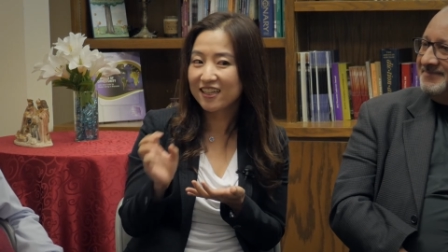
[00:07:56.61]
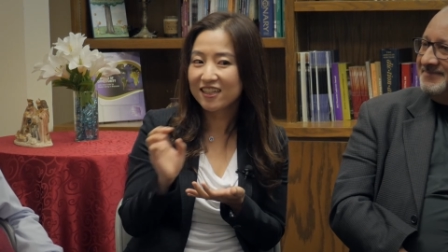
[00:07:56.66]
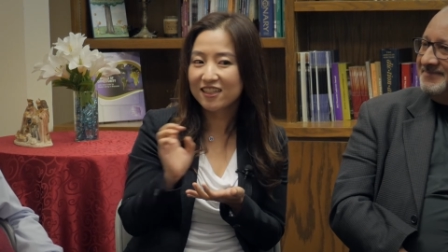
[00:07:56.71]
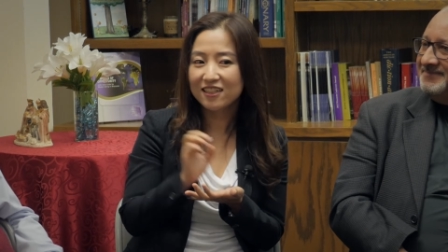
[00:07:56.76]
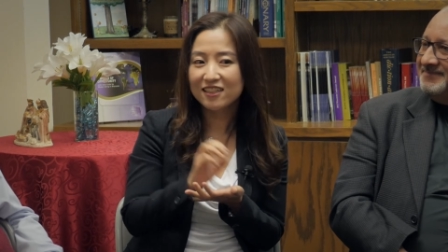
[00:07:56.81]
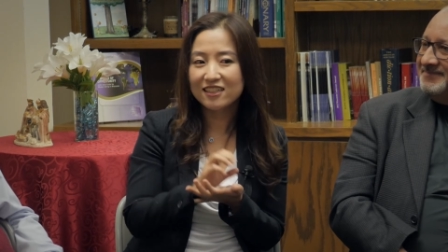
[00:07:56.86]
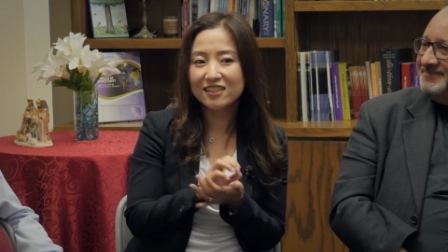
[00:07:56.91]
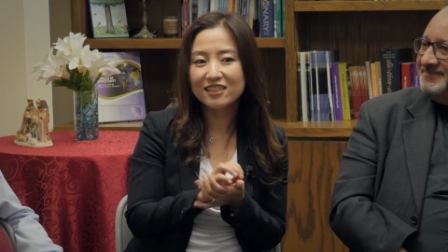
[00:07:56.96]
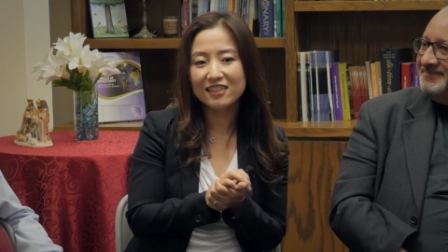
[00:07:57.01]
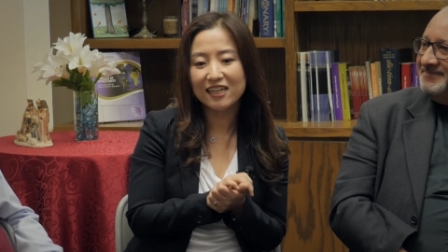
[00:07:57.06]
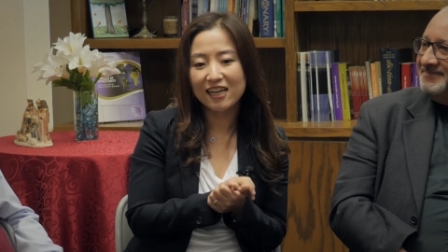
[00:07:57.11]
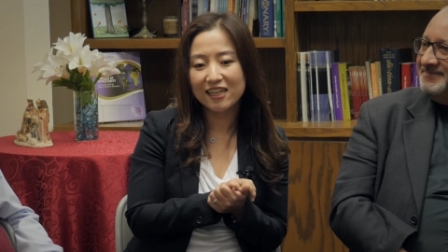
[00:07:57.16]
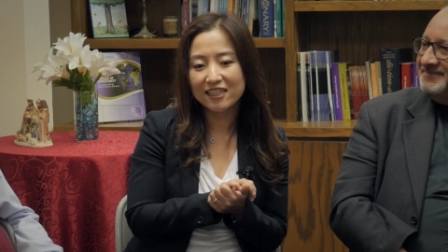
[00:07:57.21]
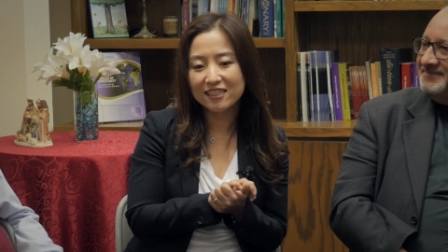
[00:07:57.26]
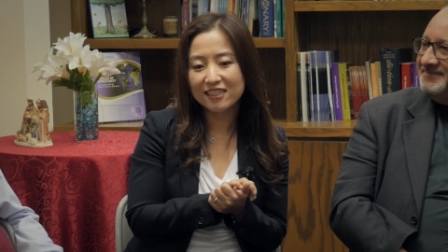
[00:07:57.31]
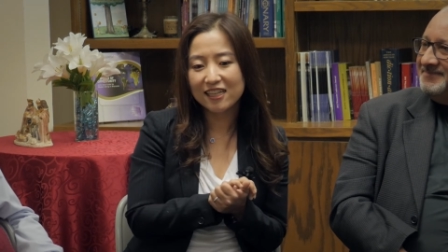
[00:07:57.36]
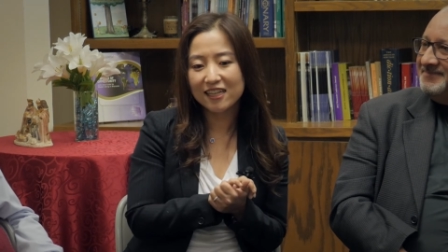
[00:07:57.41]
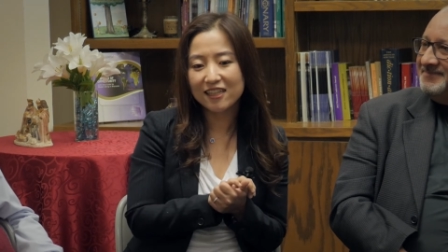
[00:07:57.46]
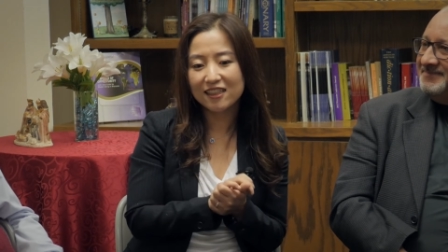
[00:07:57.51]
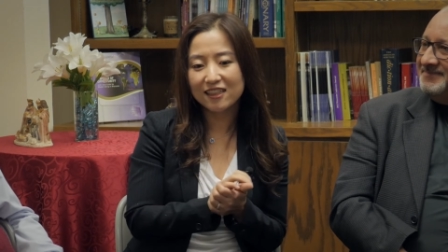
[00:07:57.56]
The reason I
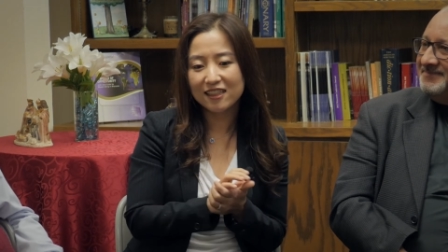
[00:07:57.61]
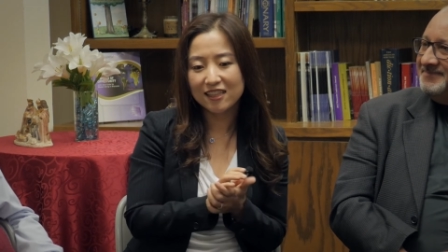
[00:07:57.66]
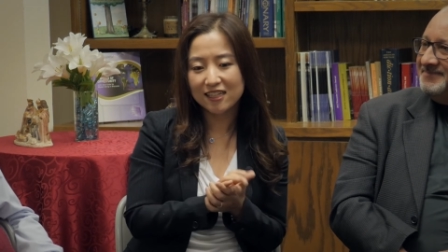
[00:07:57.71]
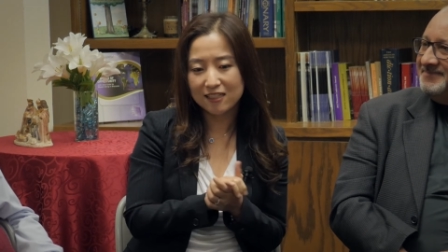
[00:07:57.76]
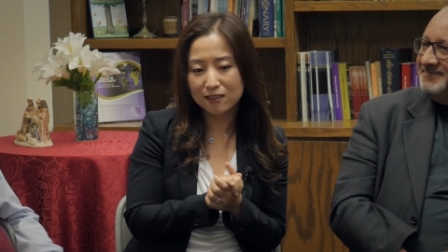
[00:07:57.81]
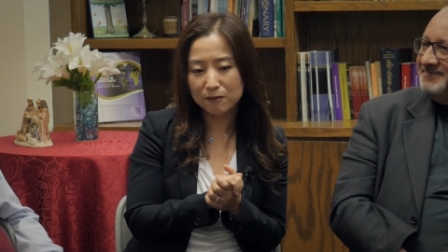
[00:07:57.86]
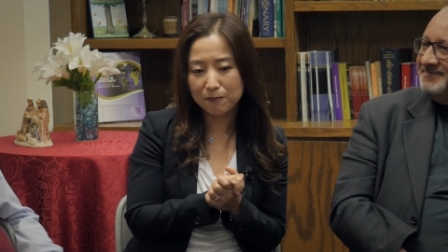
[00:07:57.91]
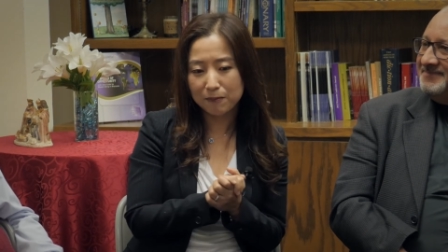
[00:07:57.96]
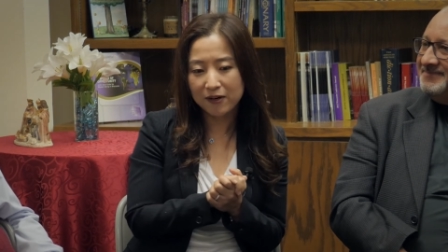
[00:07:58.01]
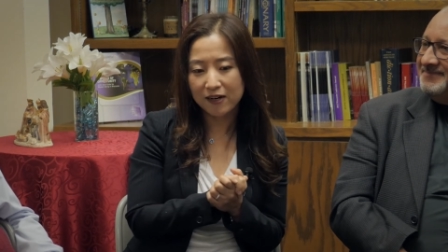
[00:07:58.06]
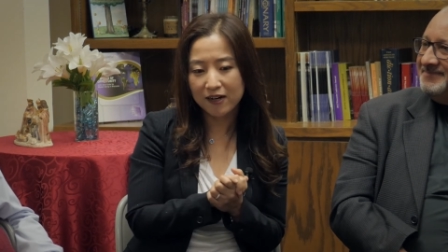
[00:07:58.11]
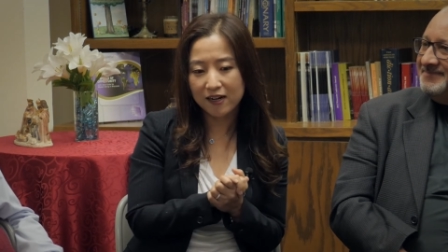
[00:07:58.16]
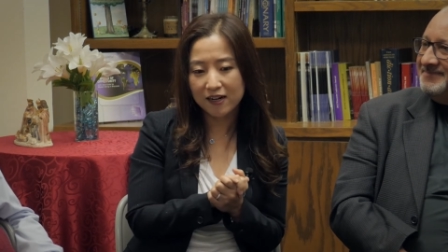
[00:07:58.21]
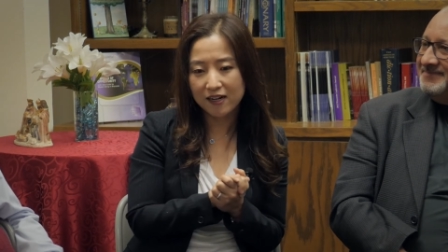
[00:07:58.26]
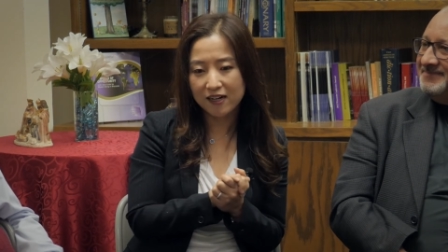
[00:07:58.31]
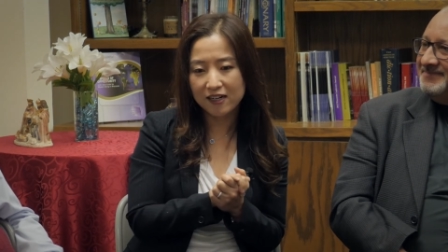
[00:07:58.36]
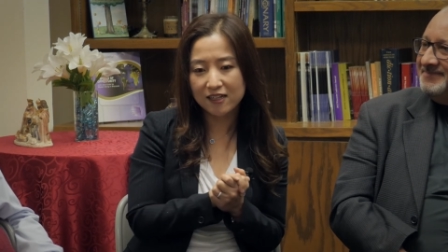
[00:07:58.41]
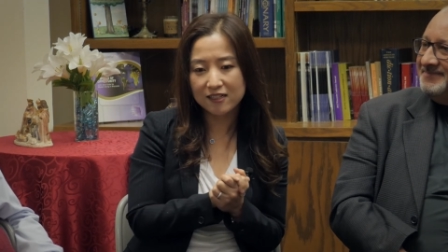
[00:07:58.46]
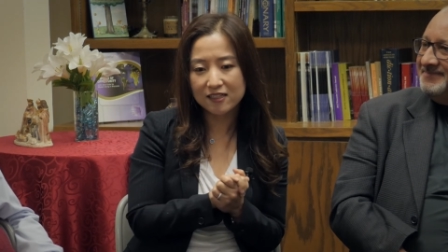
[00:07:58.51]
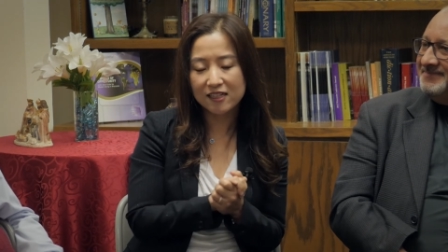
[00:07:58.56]
said this
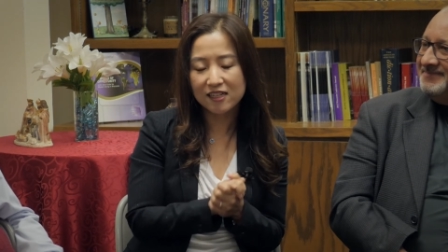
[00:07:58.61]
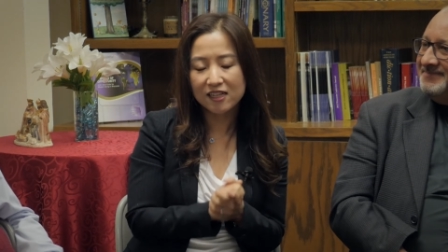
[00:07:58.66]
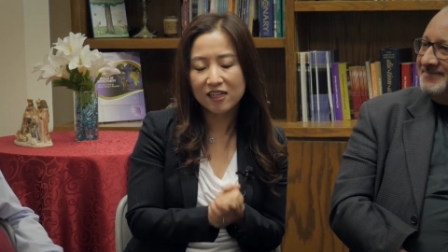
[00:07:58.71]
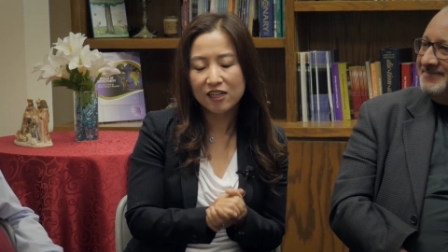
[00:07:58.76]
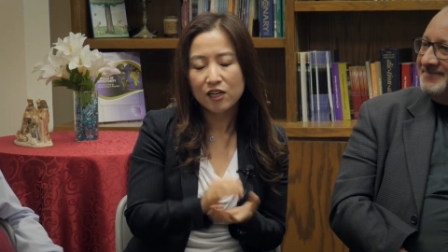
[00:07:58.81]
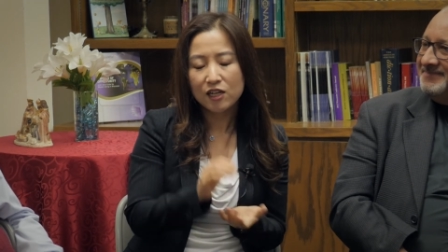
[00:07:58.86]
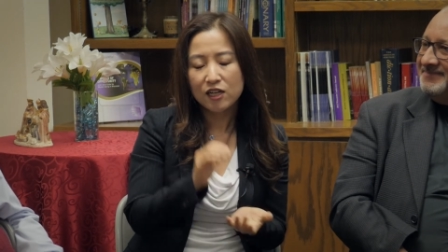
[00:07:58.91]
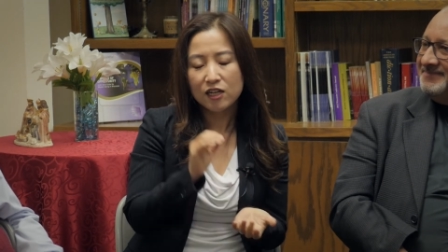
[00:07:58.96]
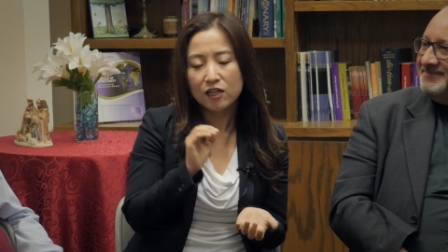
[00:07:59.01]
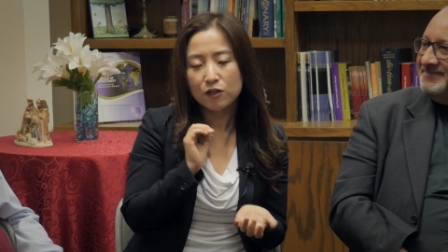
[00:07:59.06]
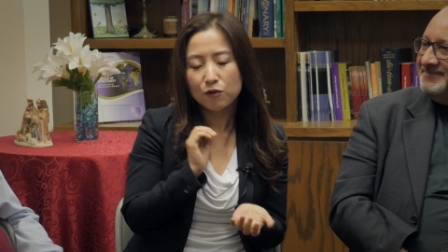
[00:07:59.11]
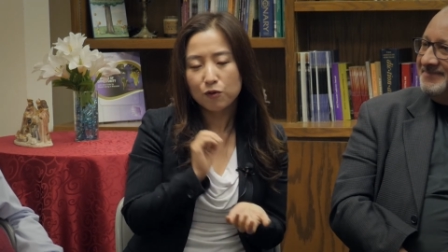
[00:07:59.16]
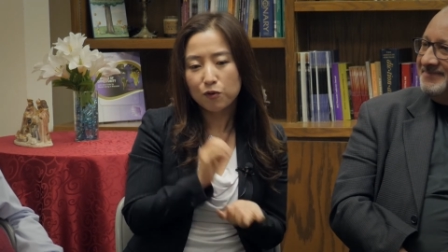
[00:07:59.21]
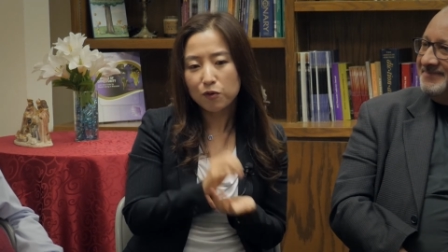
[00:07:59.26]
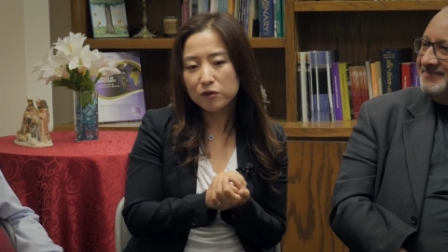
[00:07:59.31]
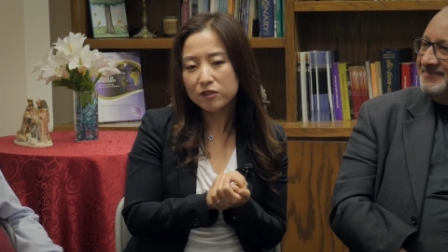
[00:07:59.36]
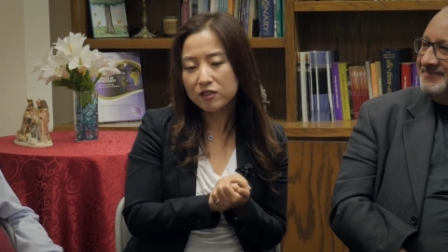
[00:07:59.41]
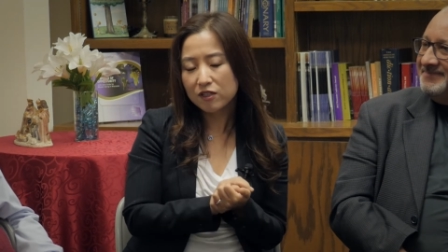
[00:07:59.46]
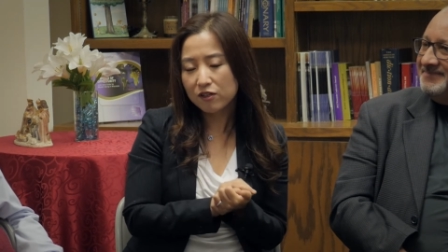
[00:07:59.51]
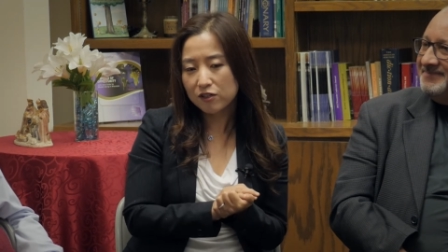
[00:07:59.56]
part,
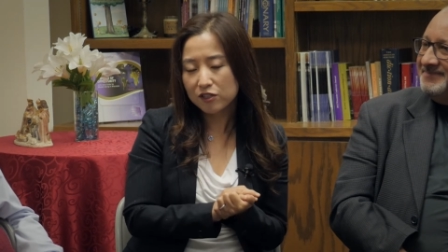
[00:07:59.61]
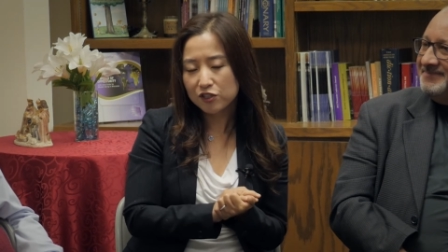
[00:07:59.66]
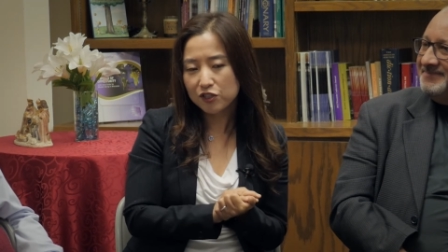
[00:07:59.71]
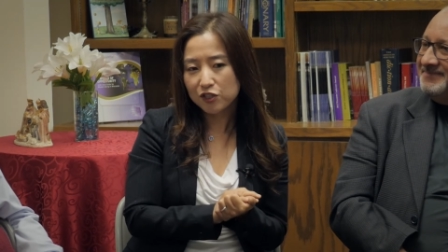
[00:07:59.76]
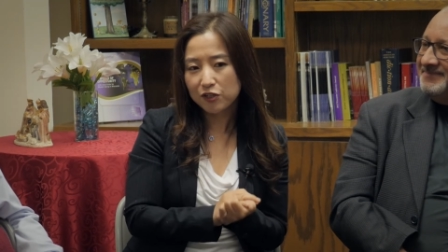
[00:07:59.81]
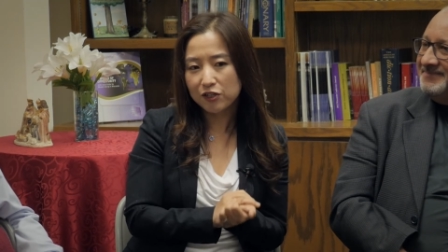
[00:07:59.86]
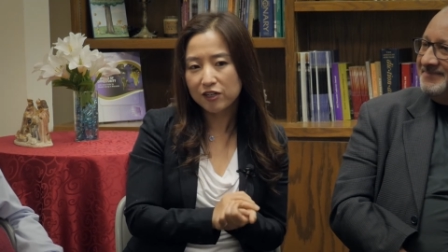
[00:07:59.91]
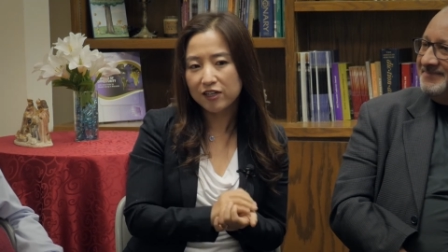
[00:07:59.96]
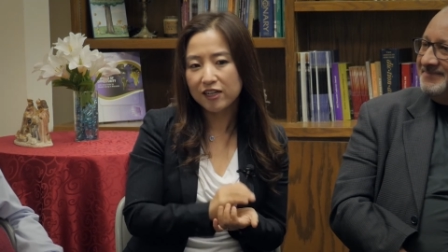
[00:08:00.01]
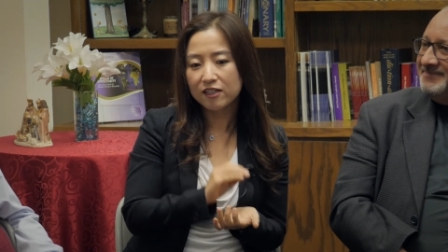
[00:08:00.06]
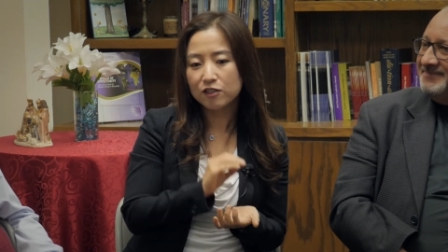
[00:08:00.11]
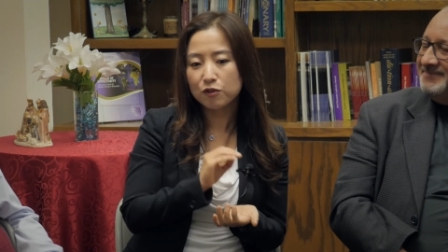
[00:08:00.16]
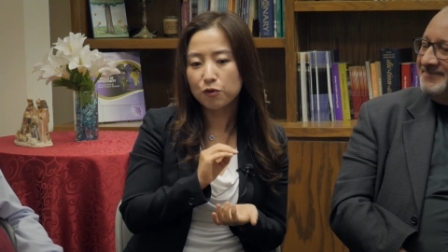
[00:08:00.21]
cross-culture and